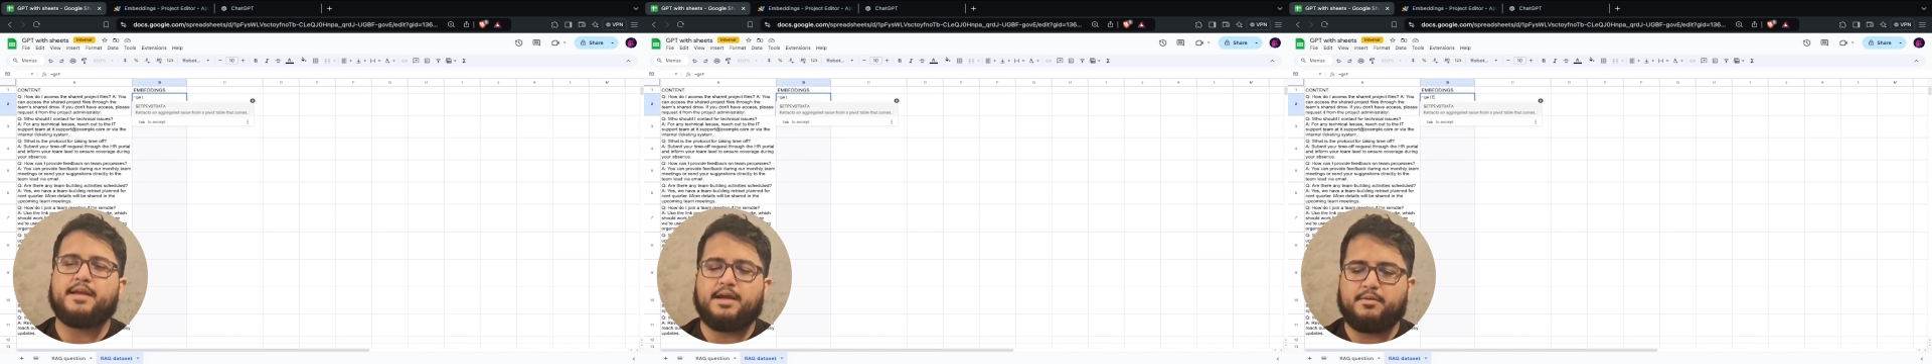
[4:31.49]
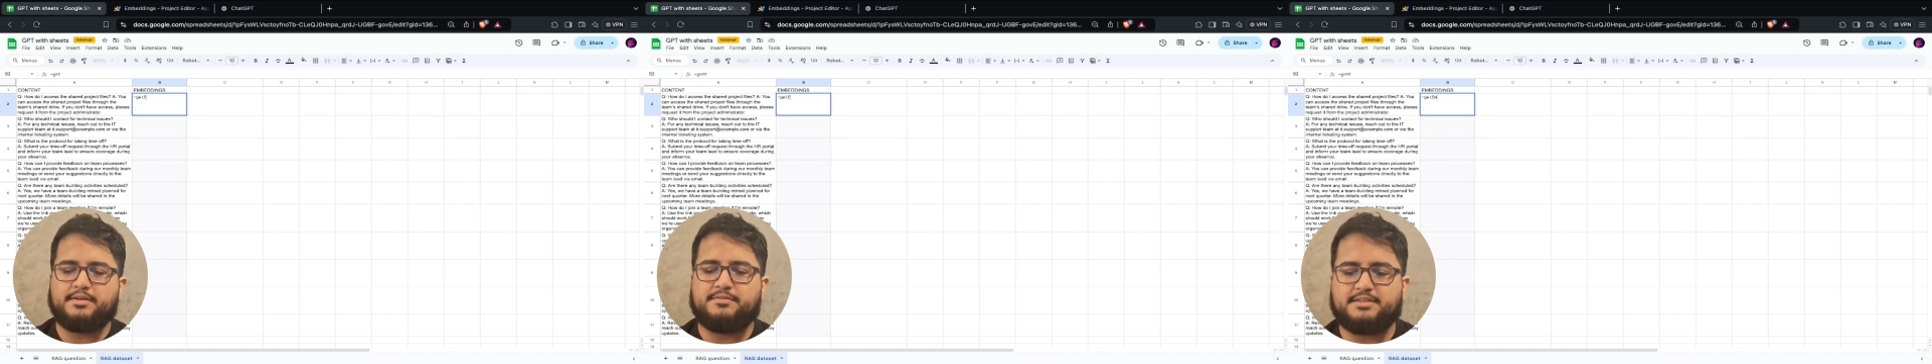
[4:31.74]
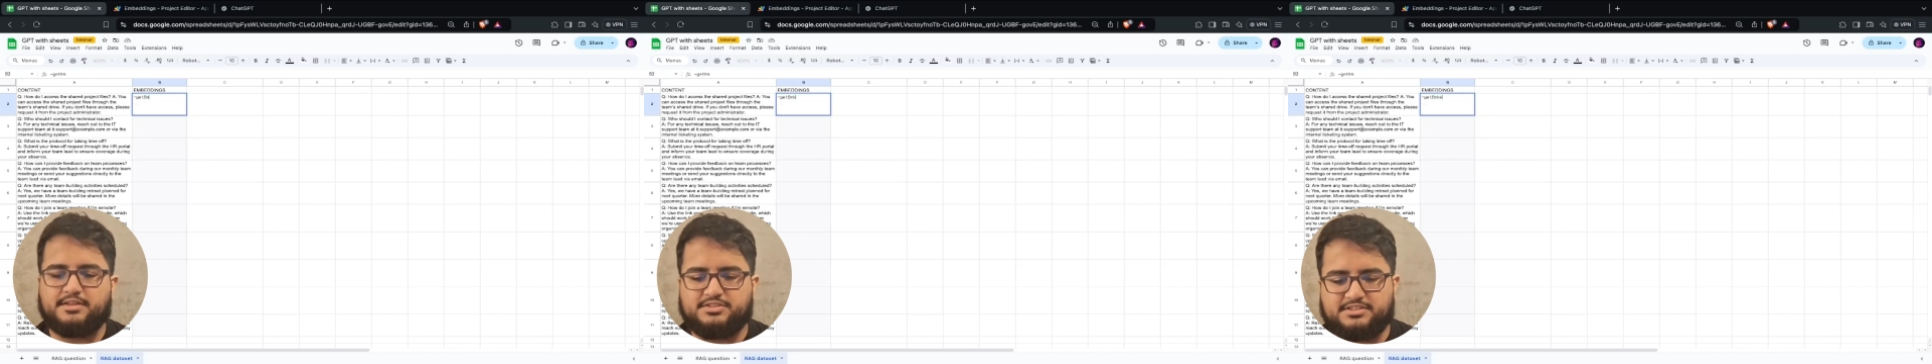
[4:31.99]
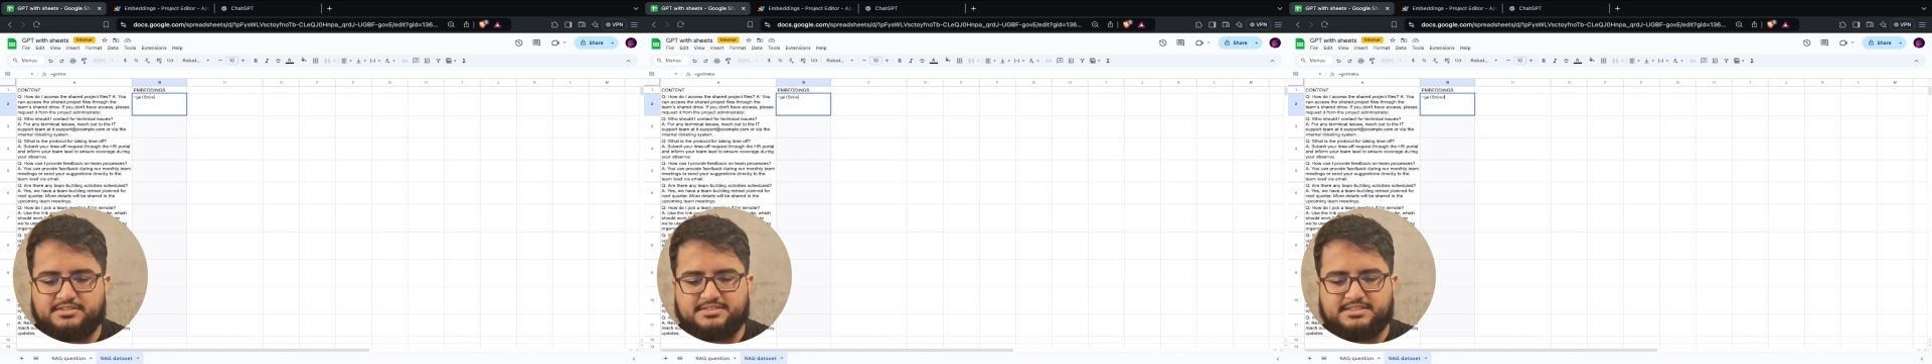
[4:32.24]
our
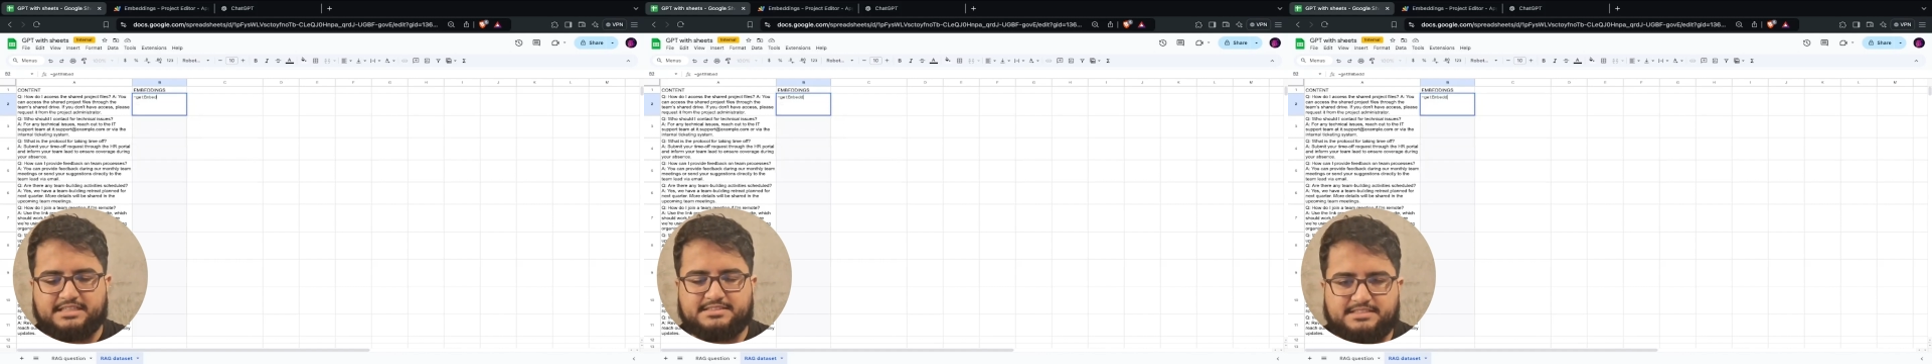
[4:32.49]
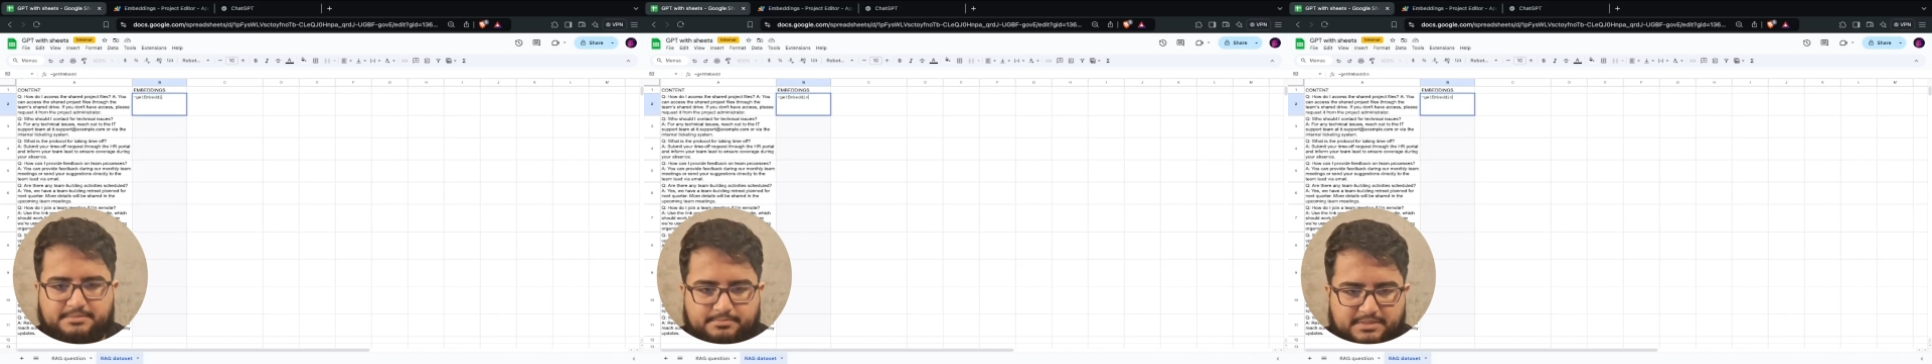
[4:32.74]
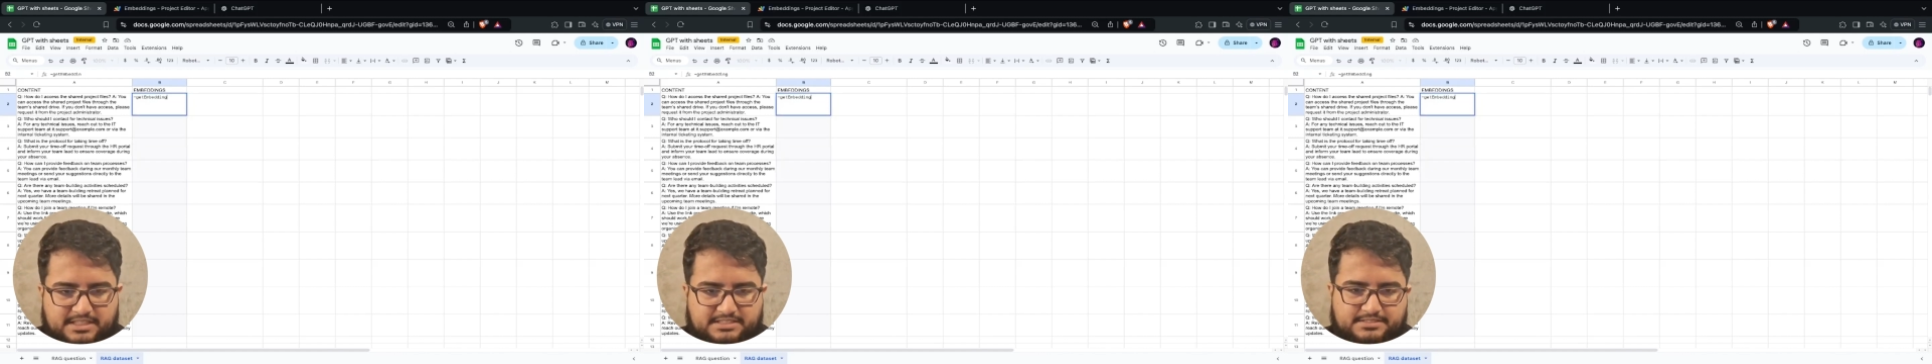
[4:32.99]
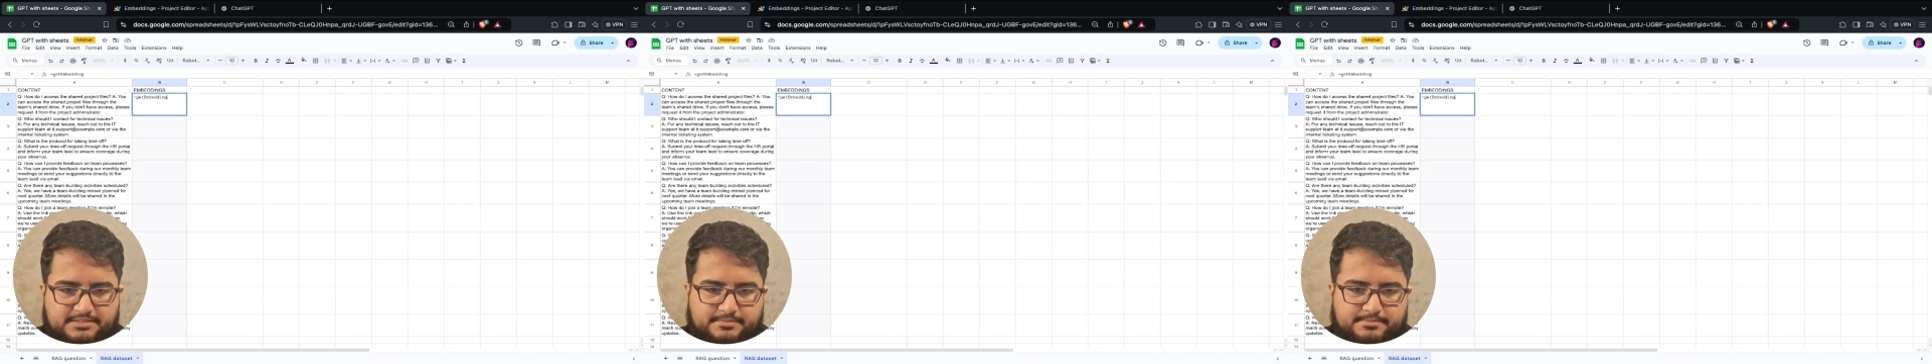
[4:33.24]
function to get the
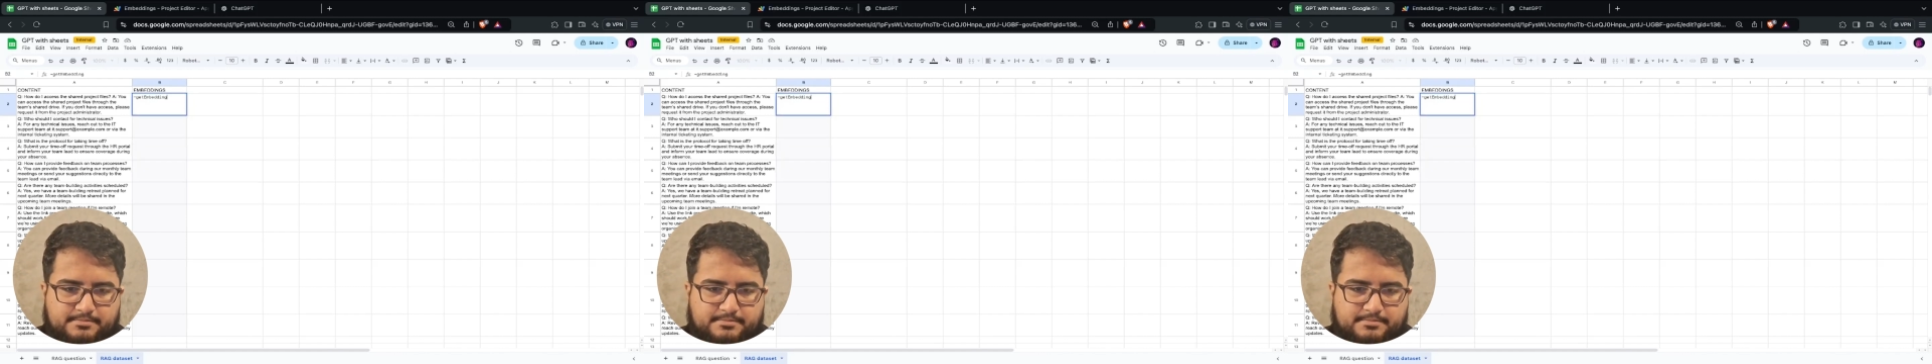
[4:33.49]
embedding.